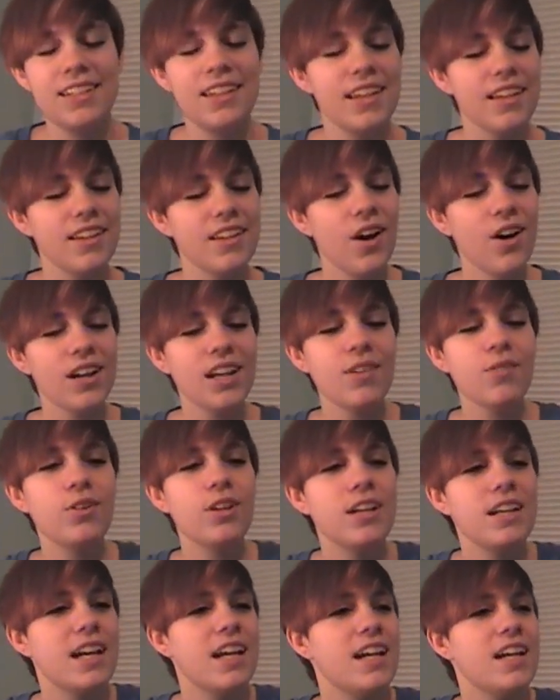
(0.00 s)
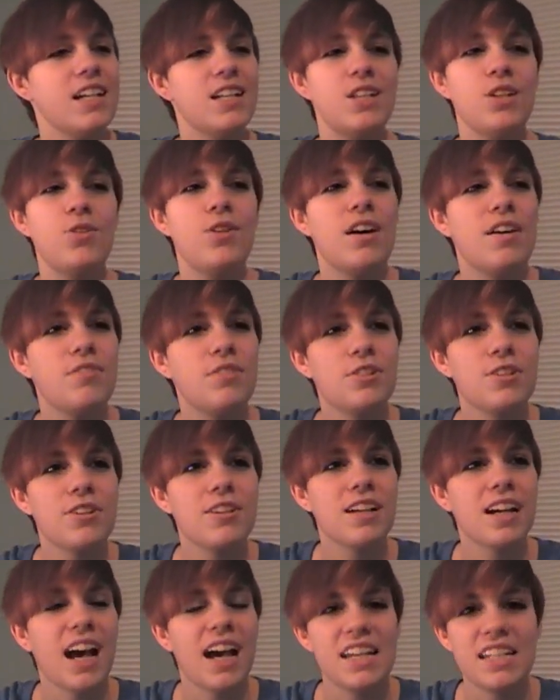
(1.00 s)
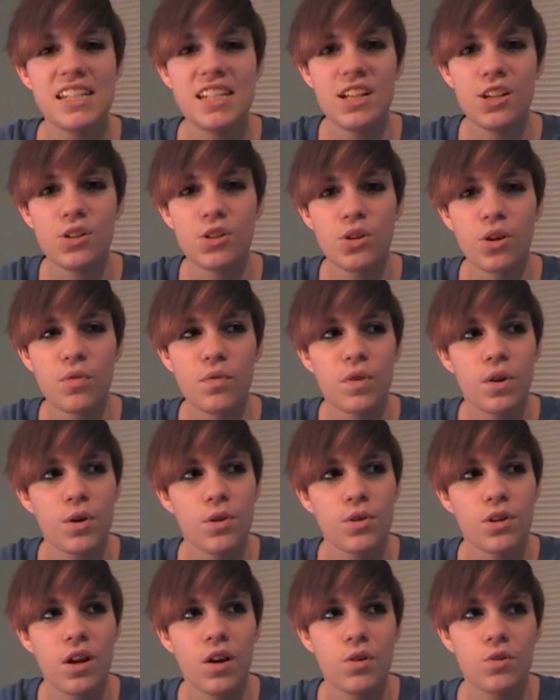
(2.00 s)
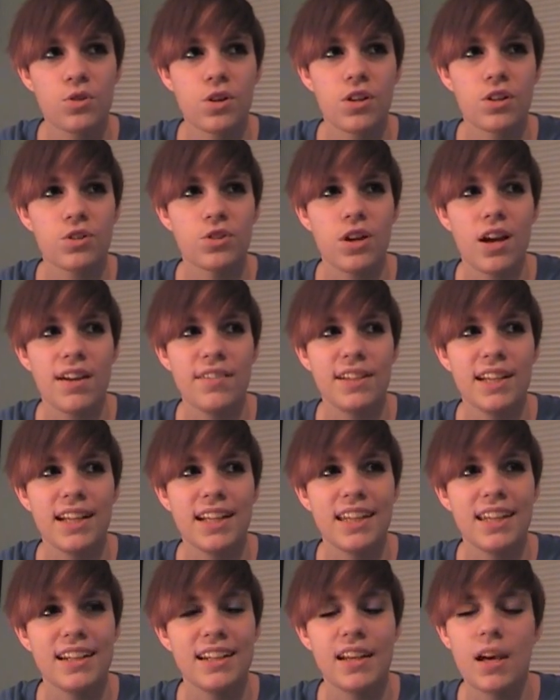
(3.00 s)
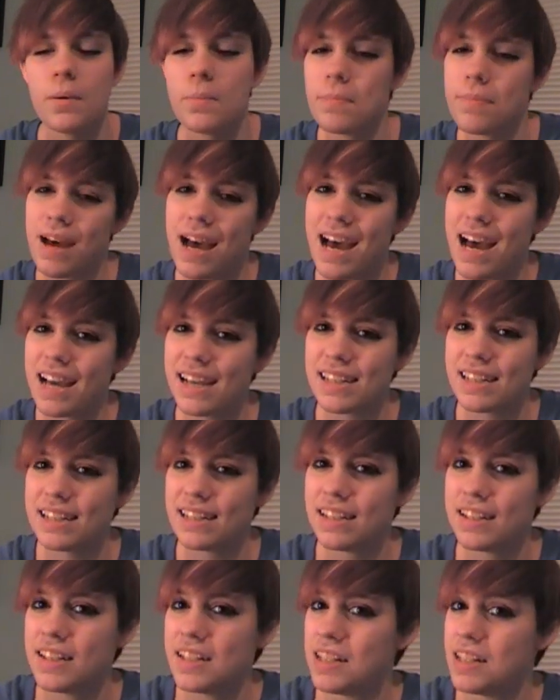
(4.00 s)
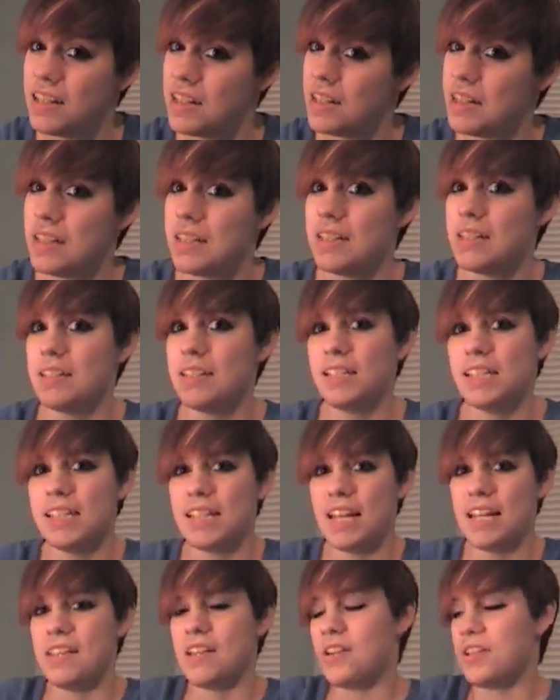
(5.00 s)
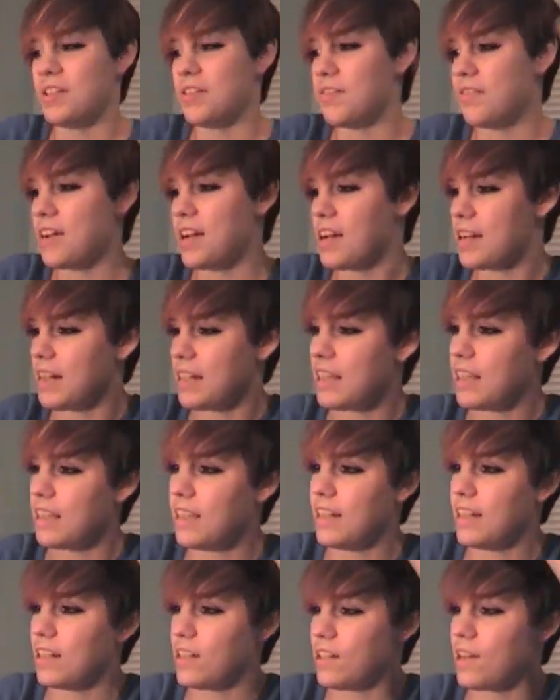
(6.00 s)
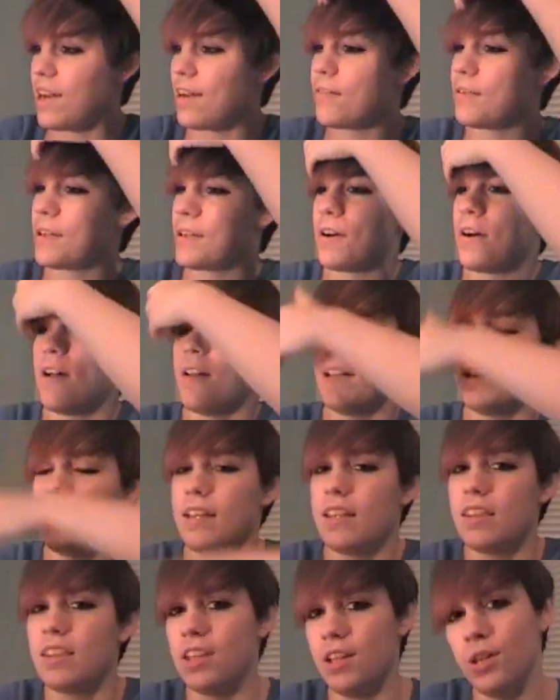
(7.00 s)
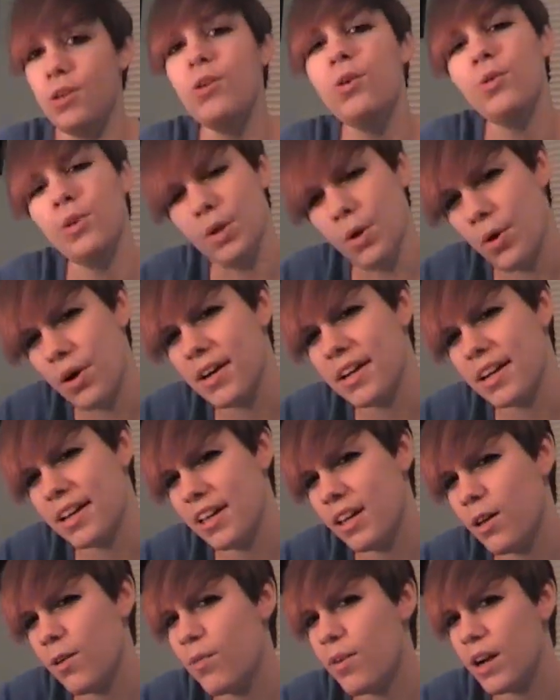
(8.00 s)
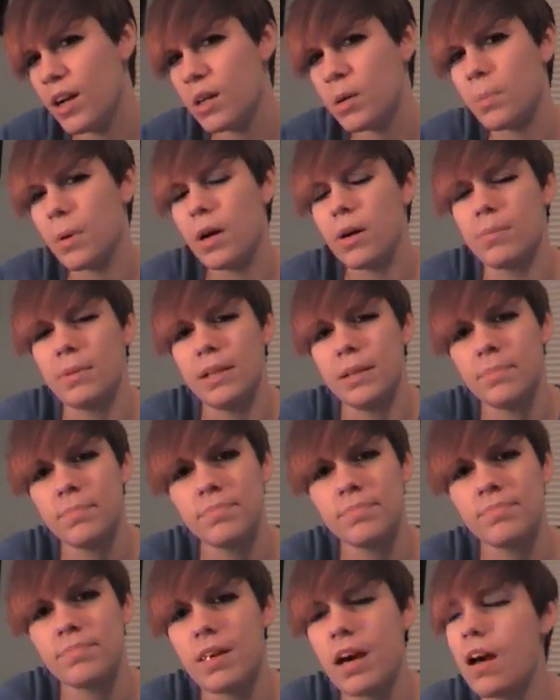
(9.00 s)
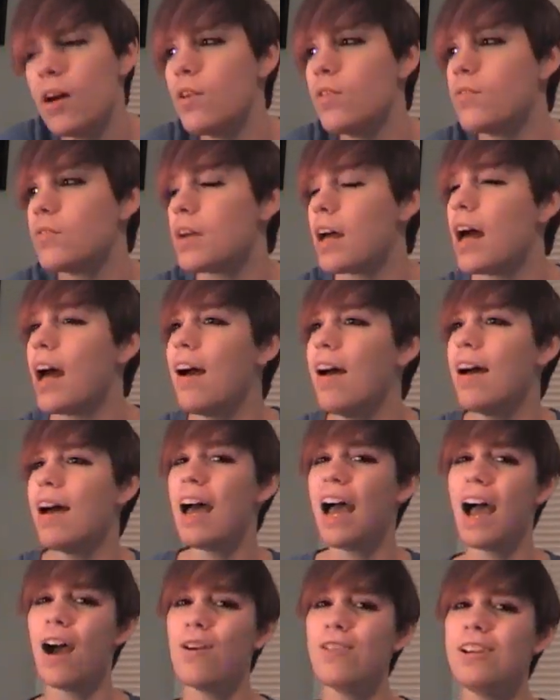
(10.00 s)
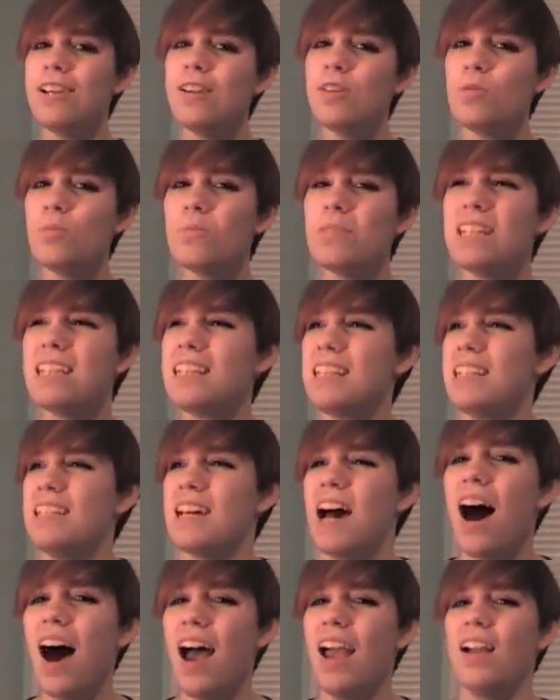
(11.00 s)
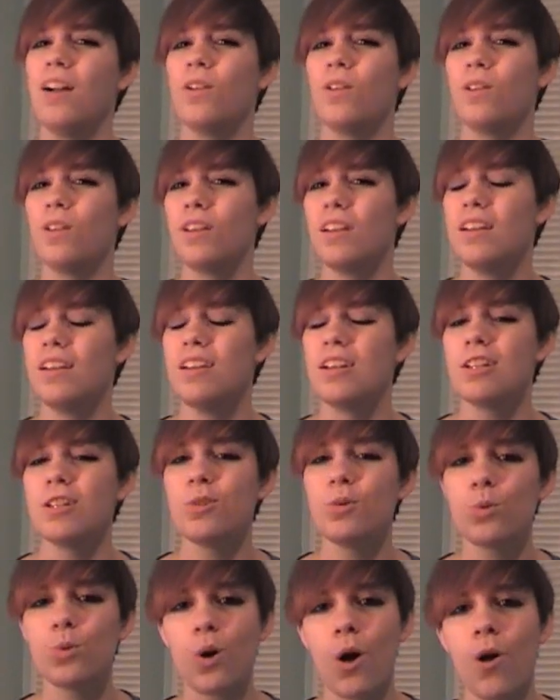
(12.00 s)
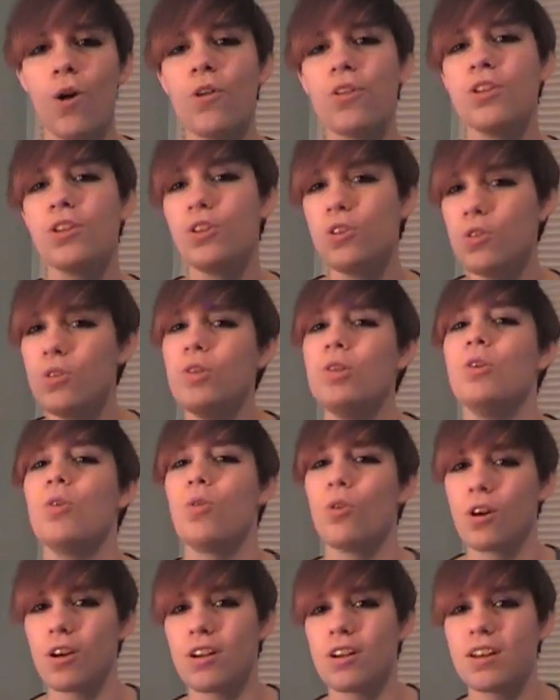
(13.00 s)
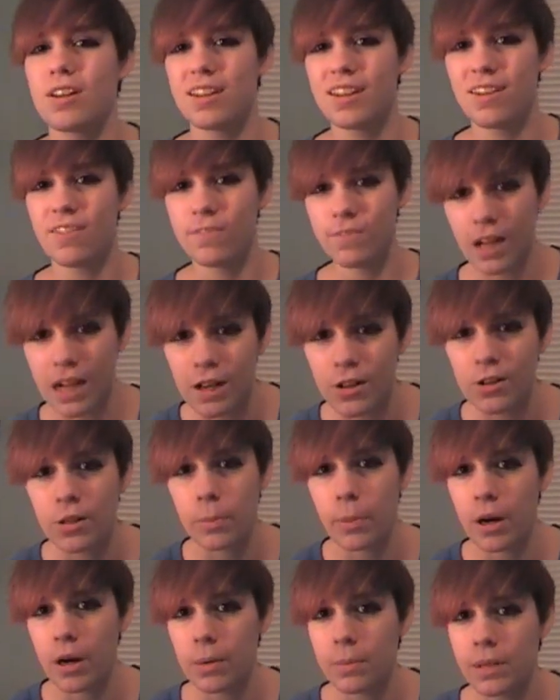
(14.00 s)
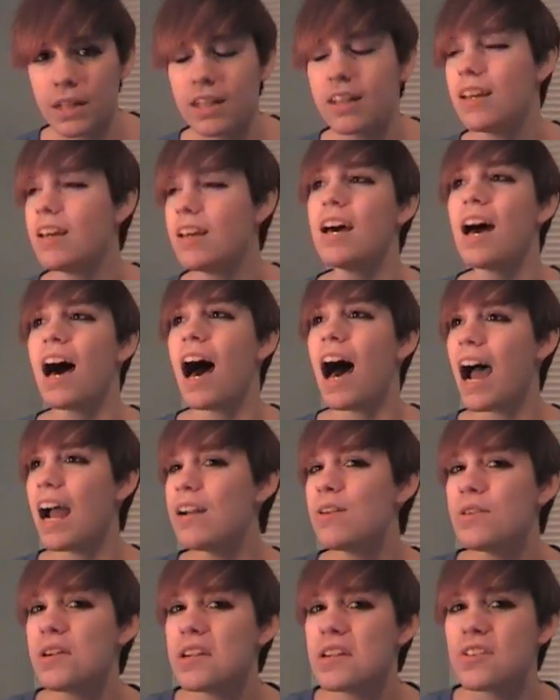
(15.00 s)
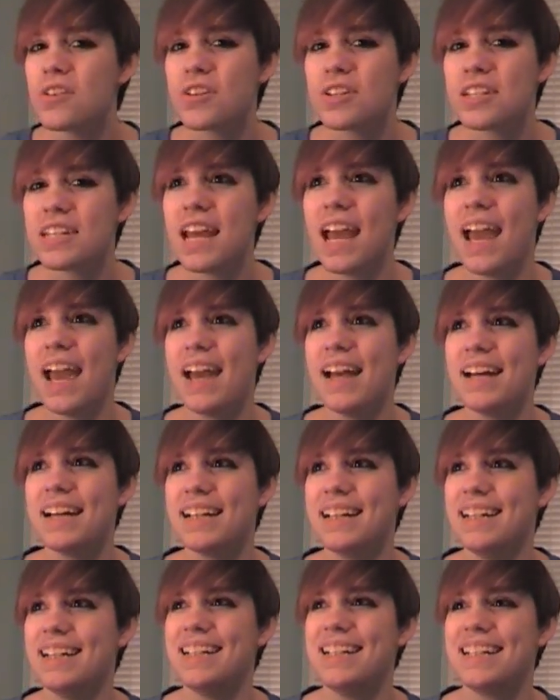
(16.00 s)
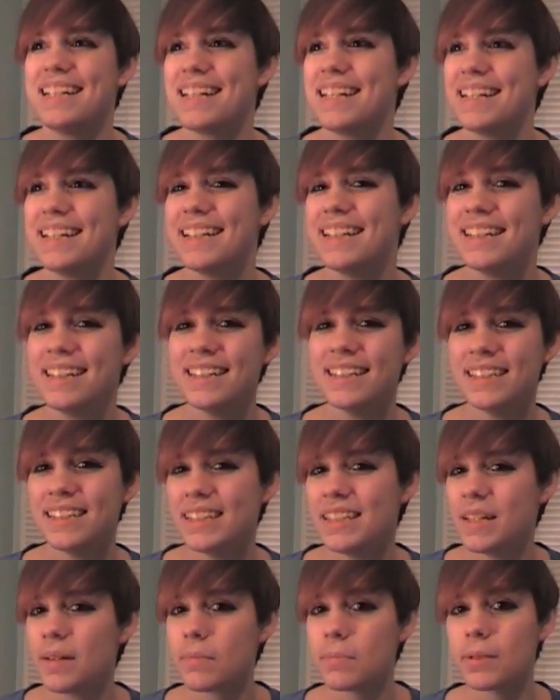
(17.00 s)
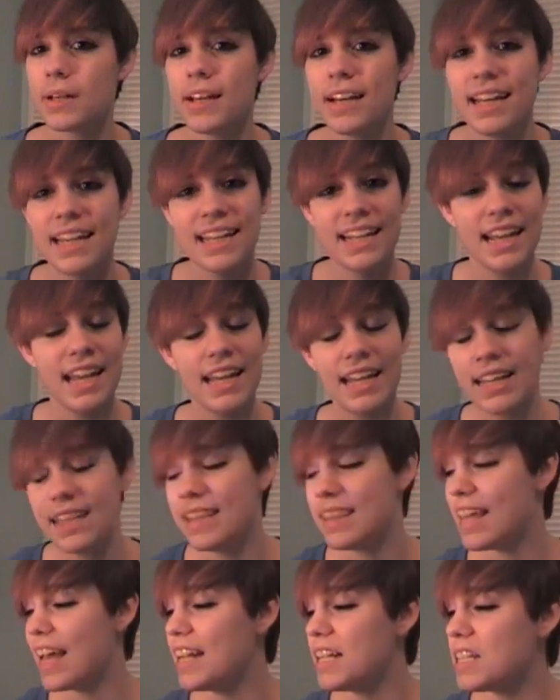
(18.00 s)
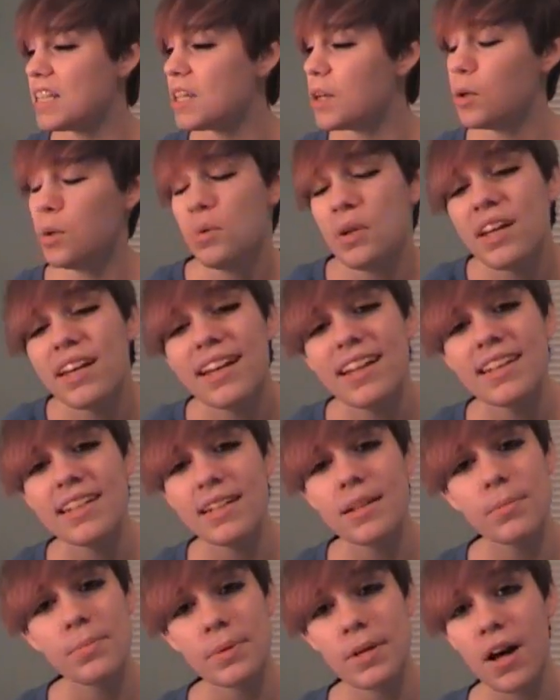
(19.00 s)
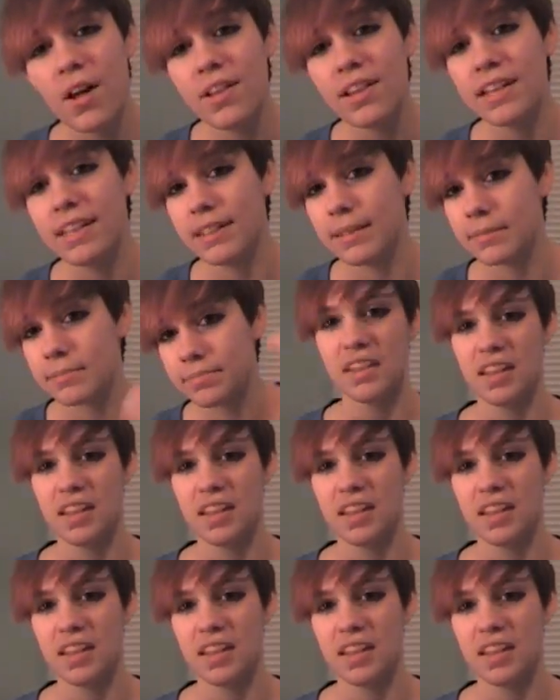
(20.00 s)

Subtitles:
Not every day do you have a drunk guy steal your phone, go drunk driving, and then come back and say there's a fire at the theater after calling the New York Fire Department. How do you misdial to call the New York Fire Department? I don't understand. But that's who he ended up calling.